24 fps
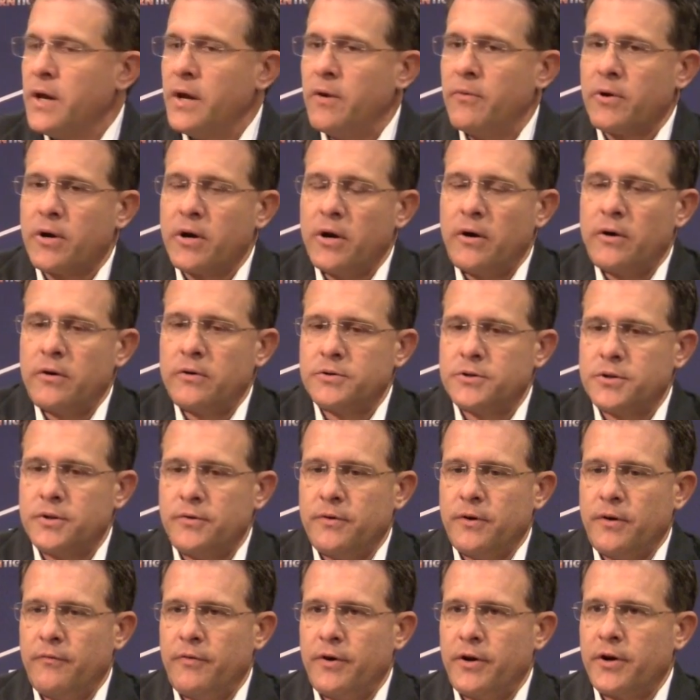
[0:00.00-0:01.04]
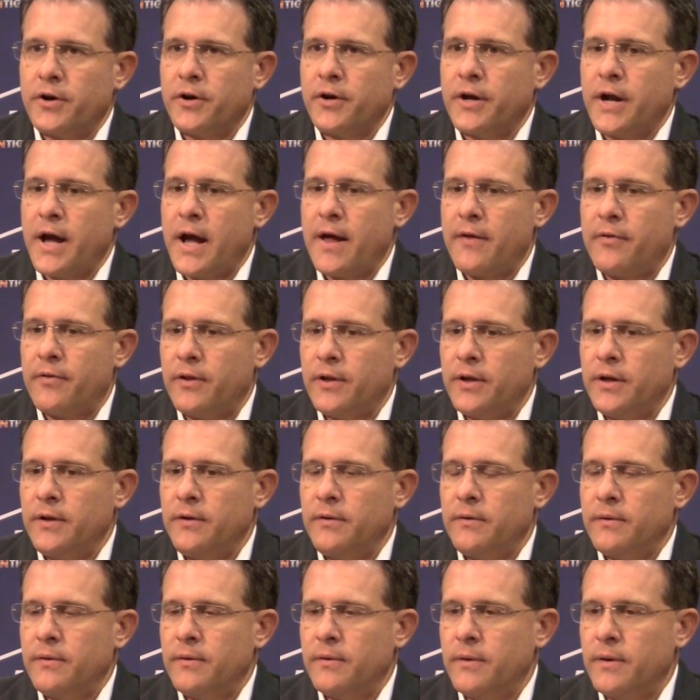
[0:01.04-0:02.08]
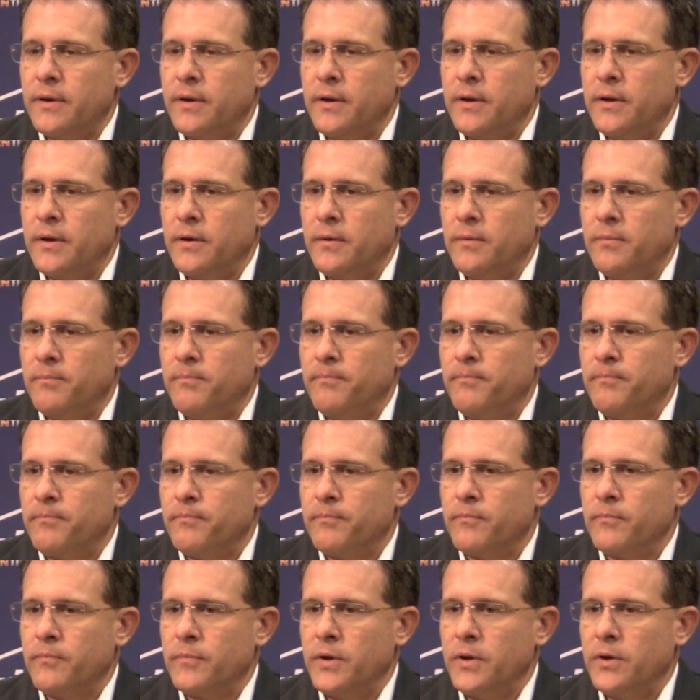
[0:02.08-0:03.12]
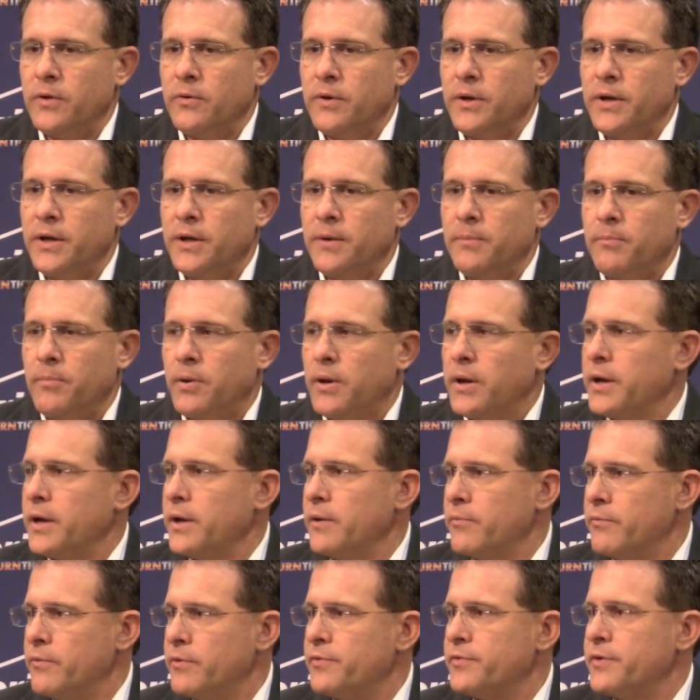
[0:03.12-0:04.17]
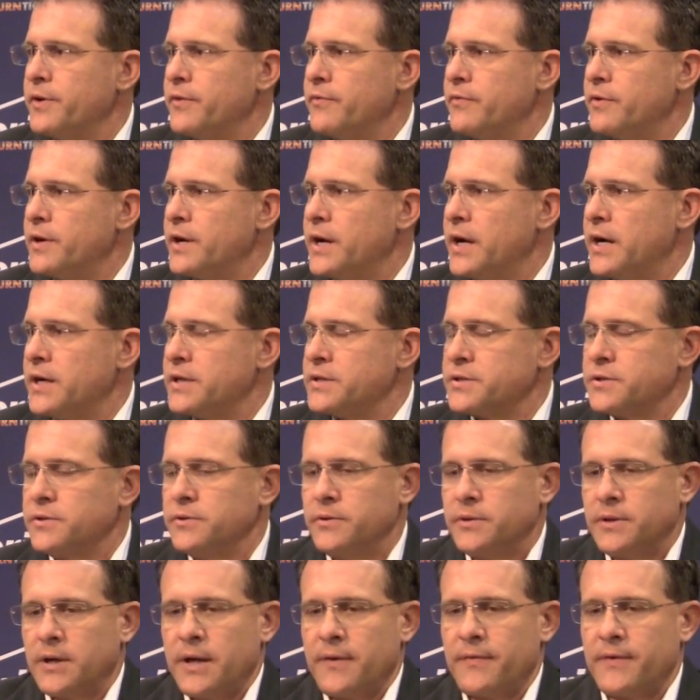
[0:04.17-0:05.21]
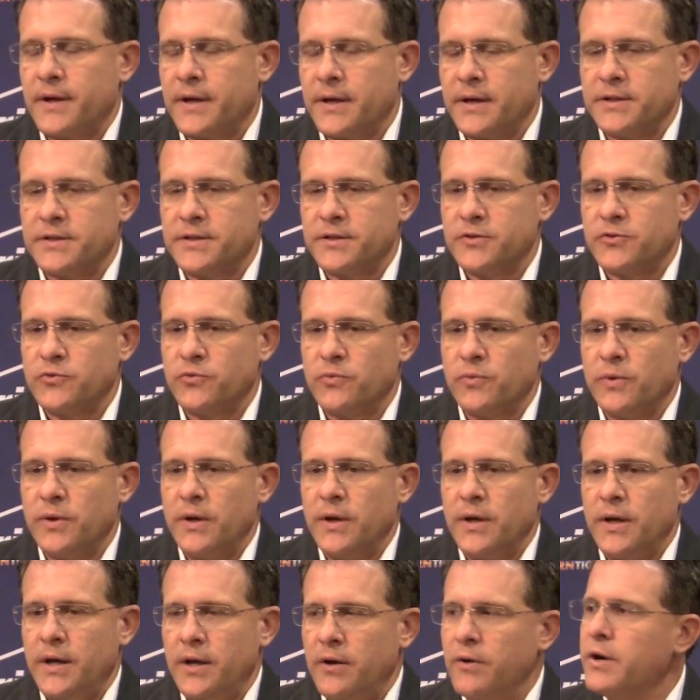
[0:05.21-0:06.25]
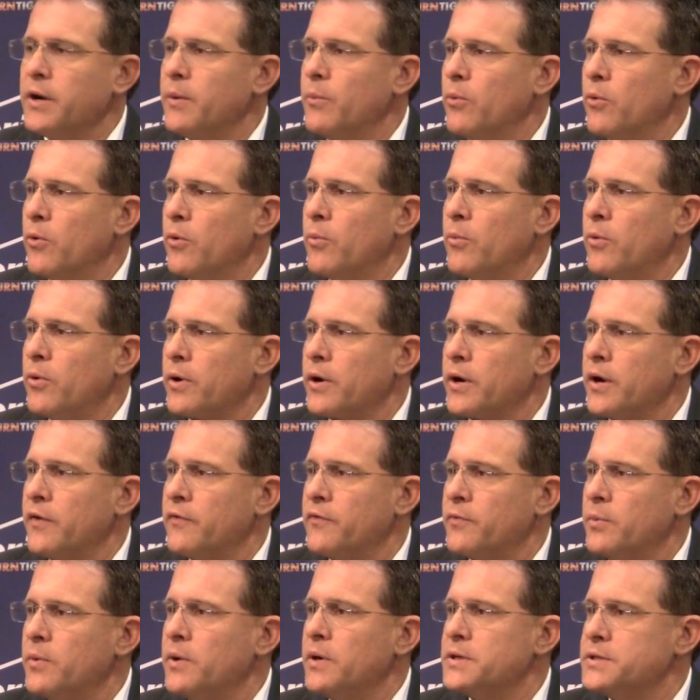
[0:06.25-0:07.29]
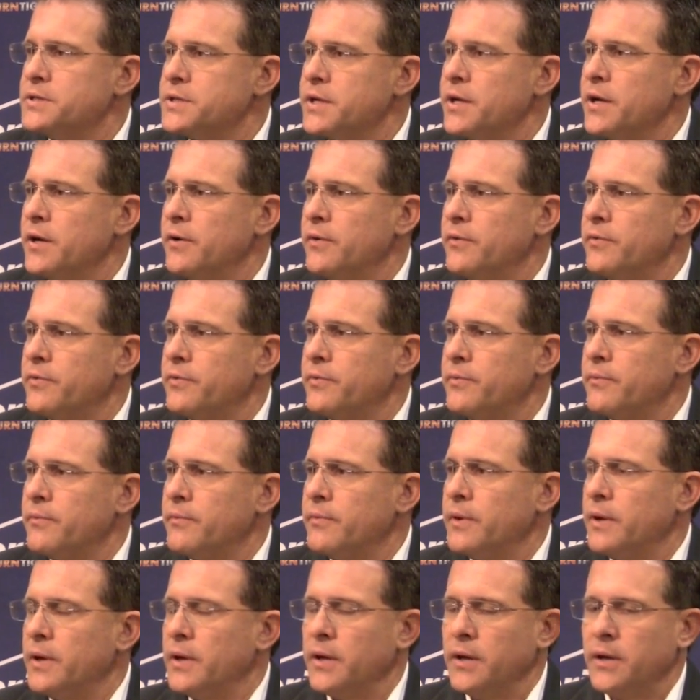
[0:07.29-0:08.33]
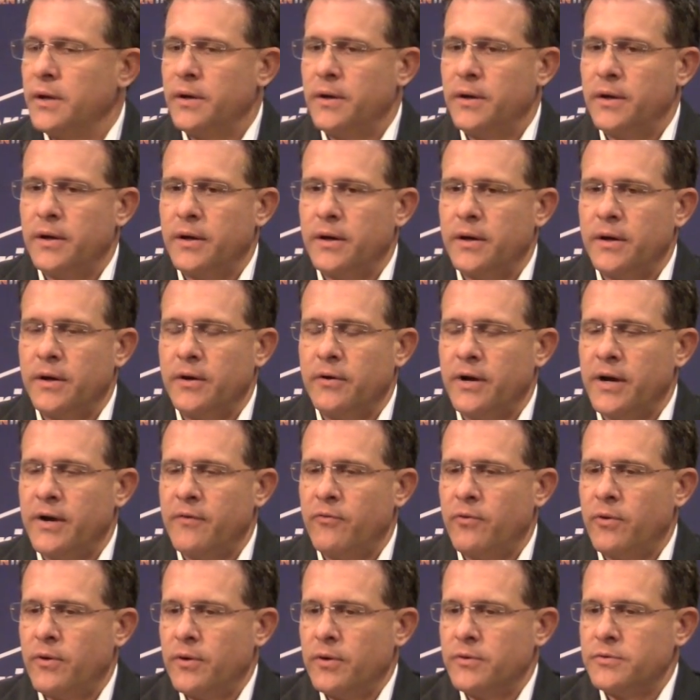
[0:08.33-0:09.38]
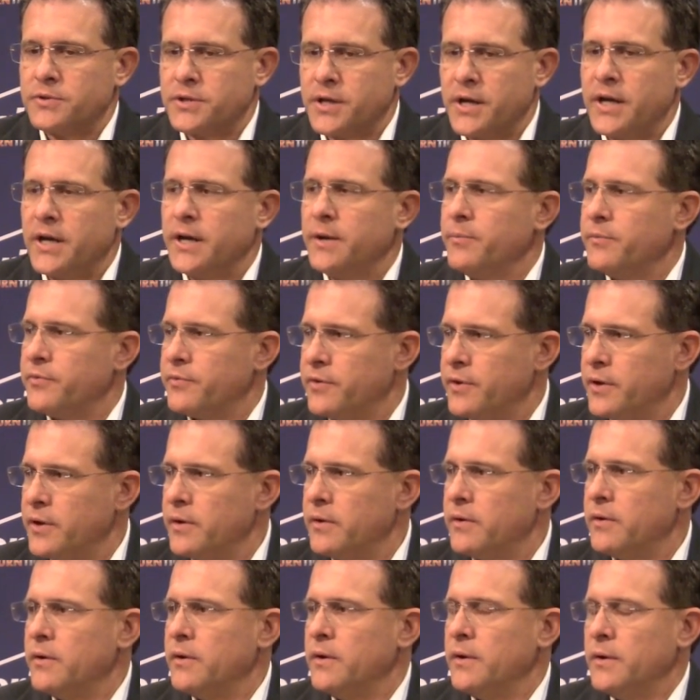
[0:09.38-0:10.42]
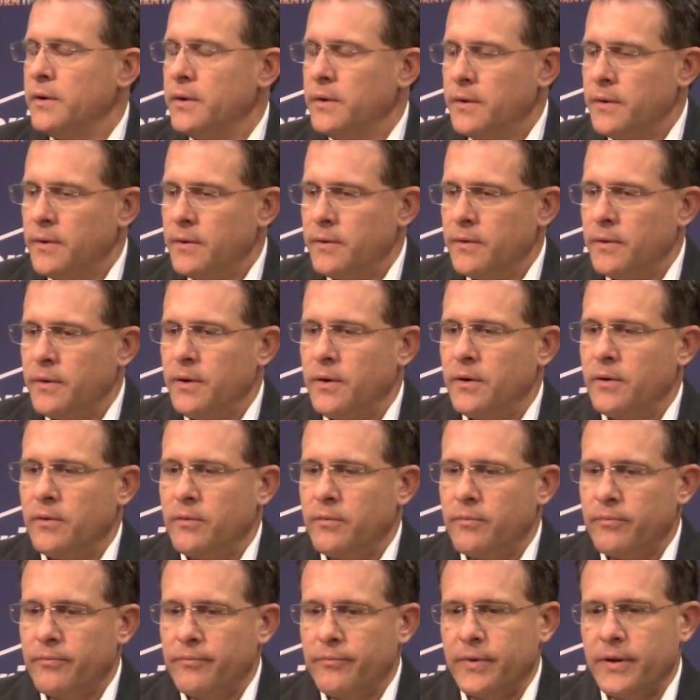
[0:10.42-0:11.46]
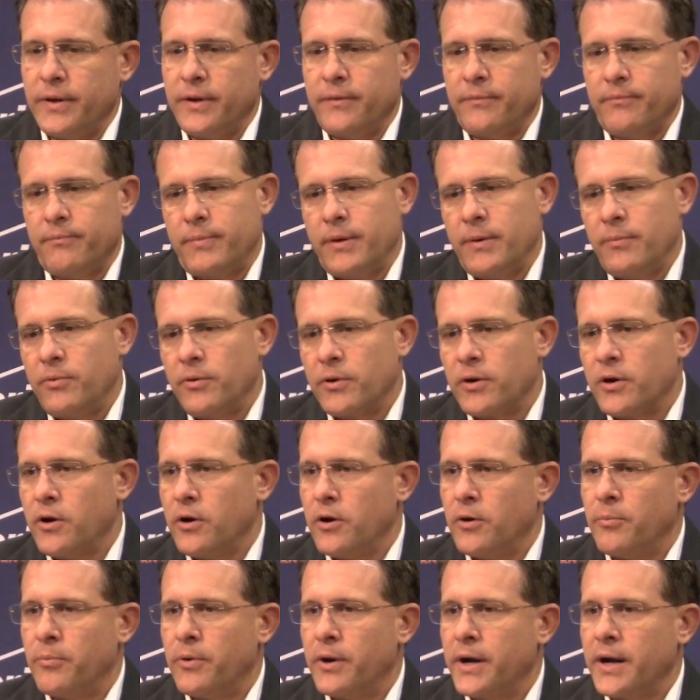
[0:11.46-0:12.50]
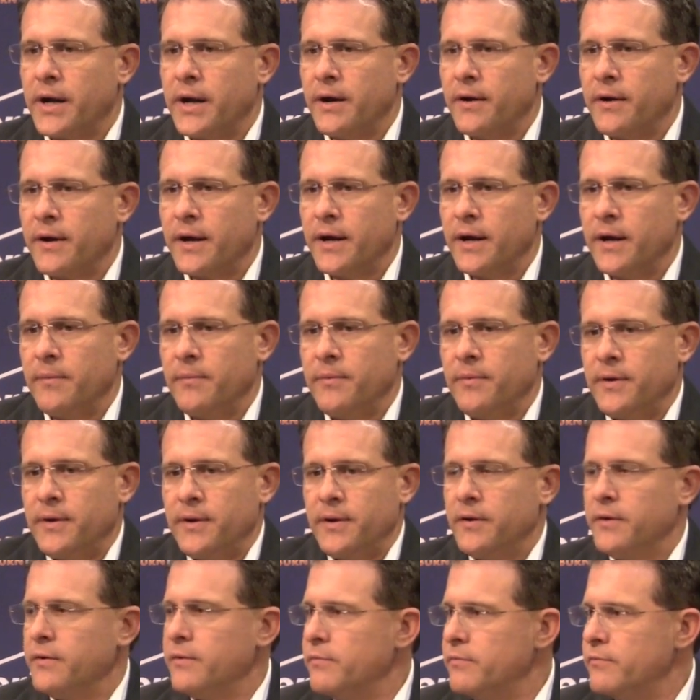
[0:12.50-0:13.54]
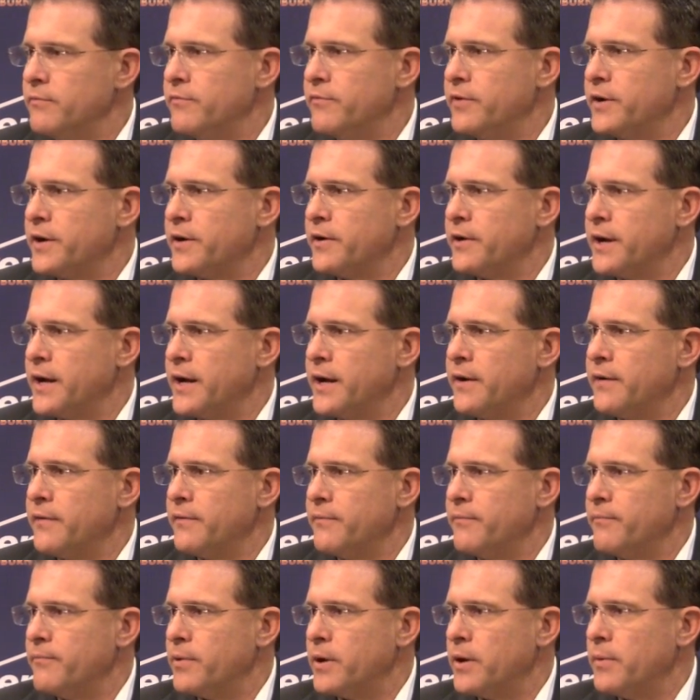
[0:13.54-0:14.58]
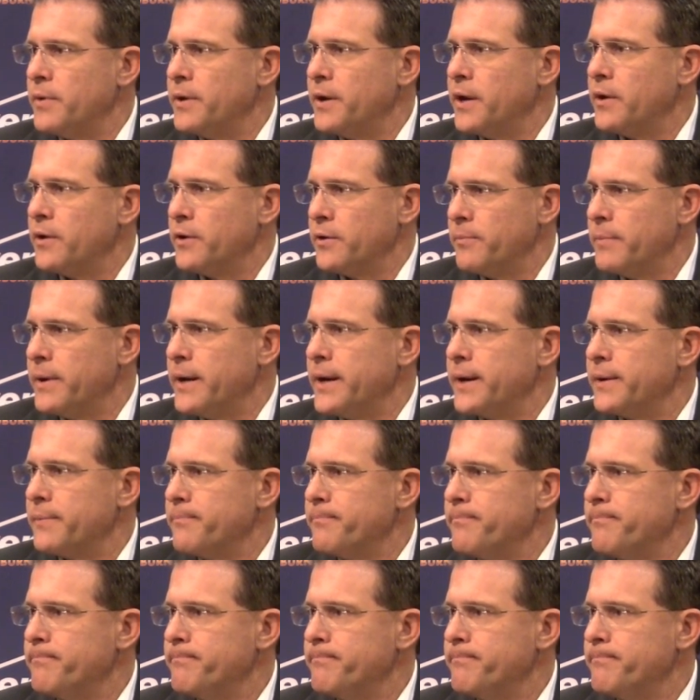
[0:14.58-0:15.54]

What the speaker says: do? Yeah, Ricardo's a very good athlete. You know, he didn't play receiver in high school, and I think it's just he'll get more and more comfortable as he goes. And he'll have one of those games that, you know, people call a breakout game, and then he'll figure it out and probably not look back.